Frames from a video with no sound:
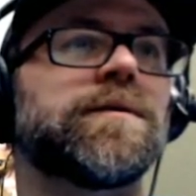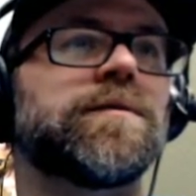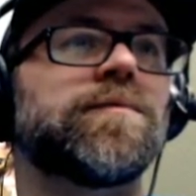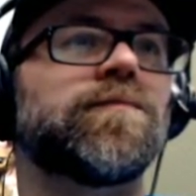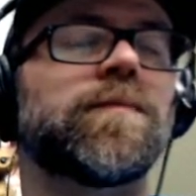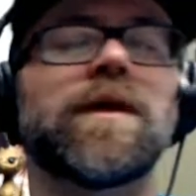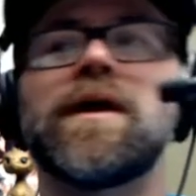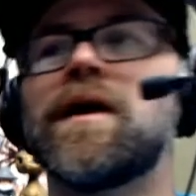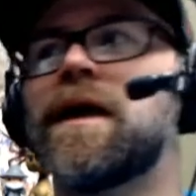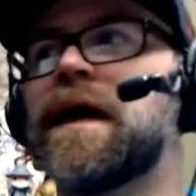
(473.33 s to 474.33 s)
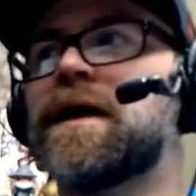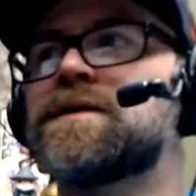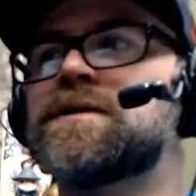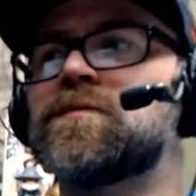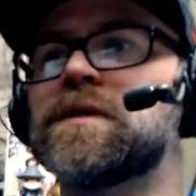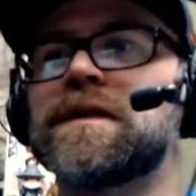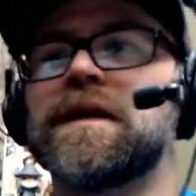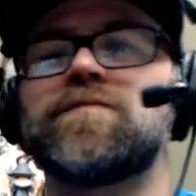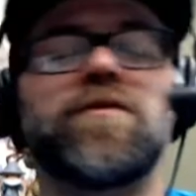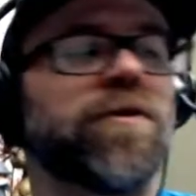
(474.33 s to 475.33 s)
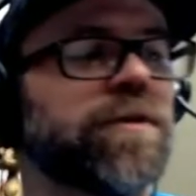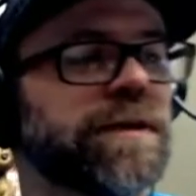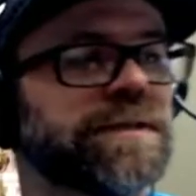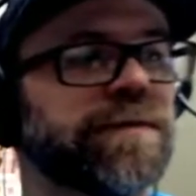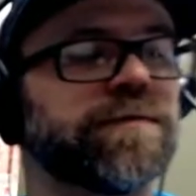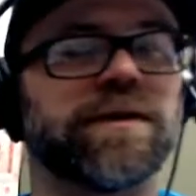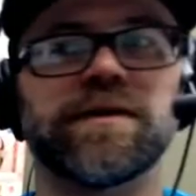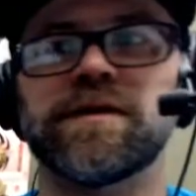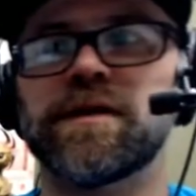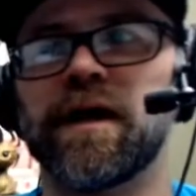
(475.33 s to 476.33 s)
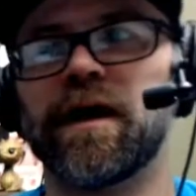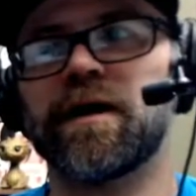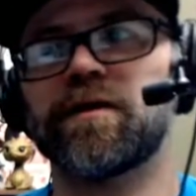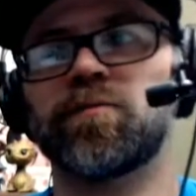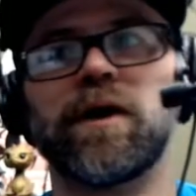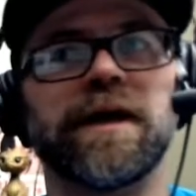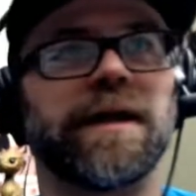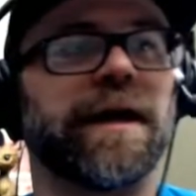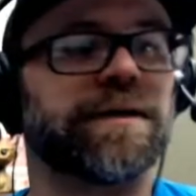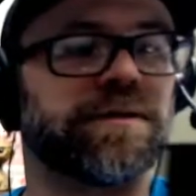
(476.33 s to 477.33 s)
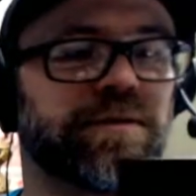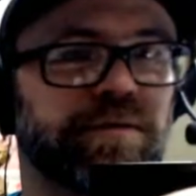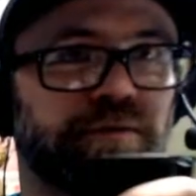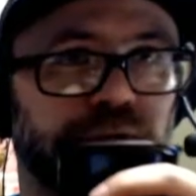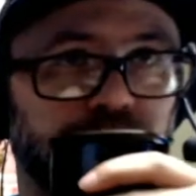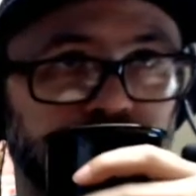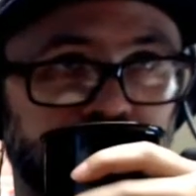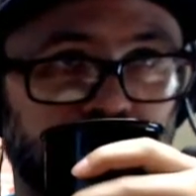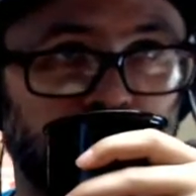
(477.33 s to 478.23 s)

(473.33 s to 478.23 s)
And it's something that I've learned as I've done the podcast for years now.